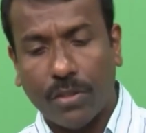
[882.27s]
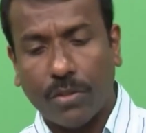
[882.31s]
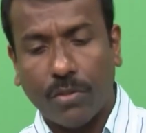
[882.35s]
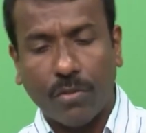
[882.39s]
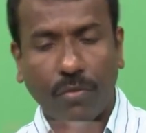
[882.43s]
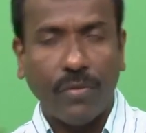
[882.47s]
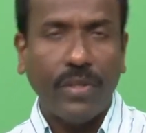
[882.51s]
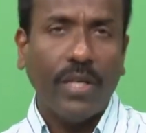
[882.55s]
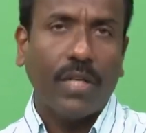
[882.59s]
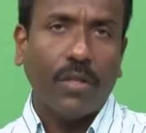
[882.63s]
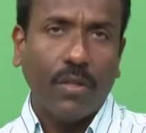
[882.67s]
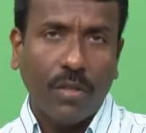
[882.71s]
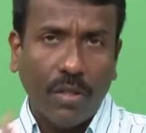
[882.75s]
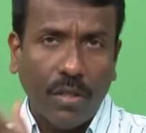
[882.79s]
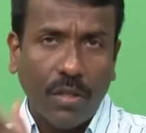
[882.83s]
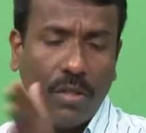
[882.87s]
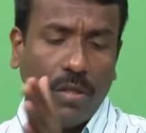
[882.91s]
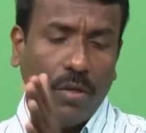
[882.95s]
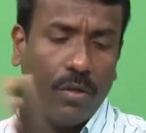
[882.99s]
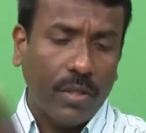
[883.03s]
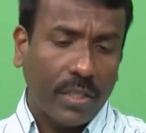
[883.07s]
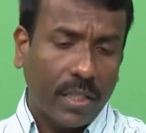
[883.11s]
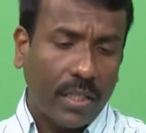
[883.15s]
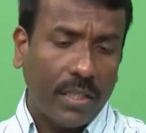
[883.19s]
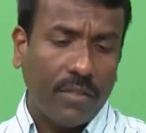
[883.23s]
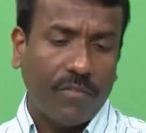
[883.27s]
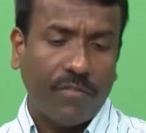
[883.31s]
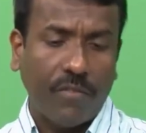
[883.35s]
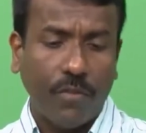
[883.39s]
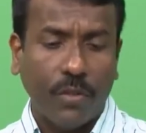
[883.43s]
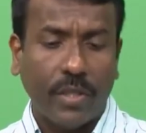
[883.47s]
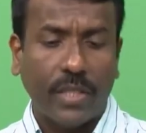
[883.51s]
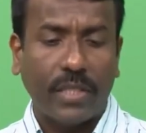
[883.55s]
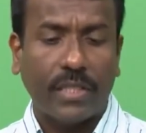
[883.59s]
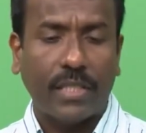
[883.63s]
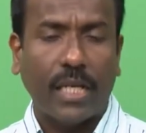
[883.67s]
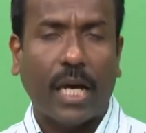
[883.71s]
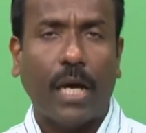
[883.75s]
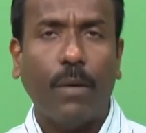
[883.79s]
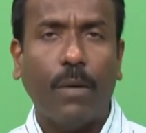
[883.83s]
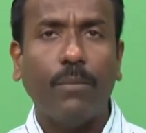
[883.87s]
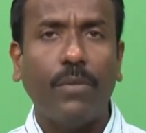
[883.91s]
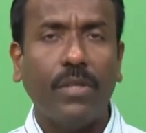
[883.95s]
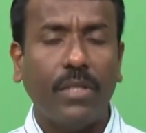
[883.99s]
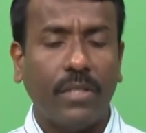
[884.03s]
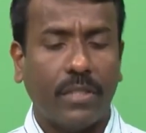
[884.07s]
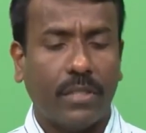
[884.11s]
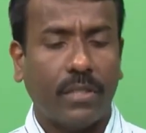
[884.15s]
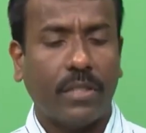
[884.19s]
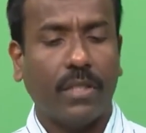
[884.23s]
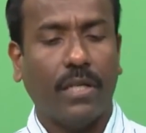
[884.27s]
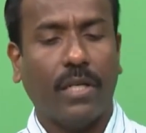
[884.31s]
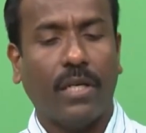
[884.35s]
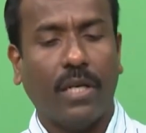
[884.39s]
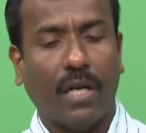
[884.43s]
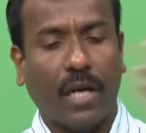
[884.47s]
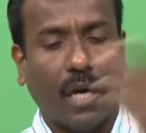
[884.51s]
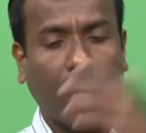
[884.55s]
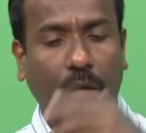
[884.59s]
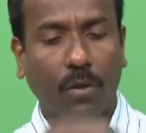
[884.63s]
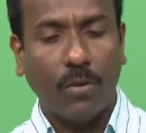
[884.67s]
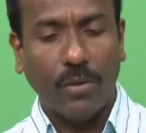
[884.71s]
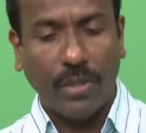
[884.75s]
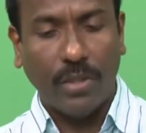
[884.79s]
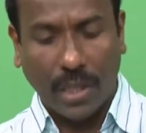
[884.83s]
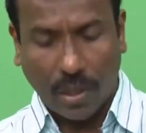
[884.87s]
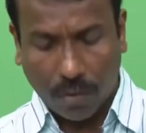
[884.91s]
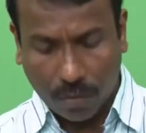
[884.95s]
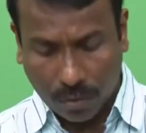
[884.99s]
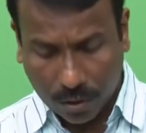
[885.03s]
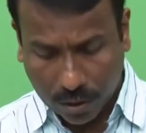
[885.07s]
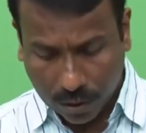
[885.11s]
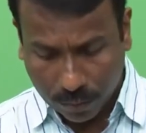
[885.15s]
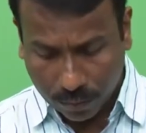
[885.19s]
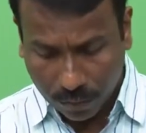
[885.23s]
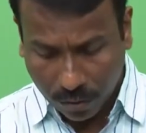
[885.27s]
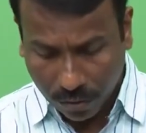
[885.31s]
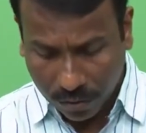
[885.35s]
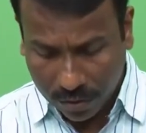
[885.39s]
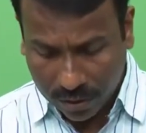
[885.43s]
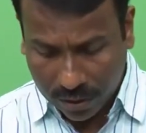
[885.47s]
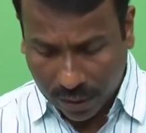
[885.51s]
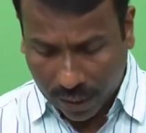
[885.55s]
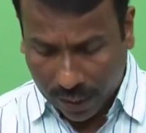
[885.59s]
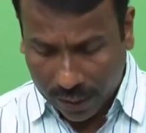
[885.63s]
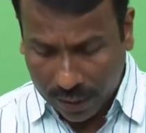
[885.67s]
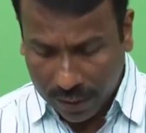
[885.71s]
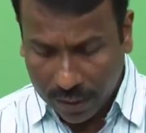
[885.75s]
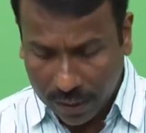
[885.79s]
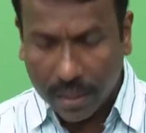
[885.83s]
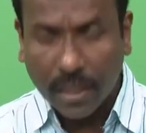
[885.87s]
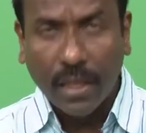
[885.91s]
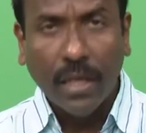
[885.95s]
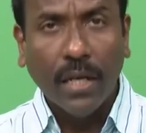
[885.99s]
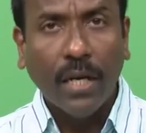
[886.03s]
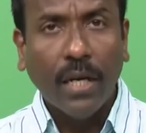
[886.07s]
So, we are going to look at a few examples uh, how the outcome looks like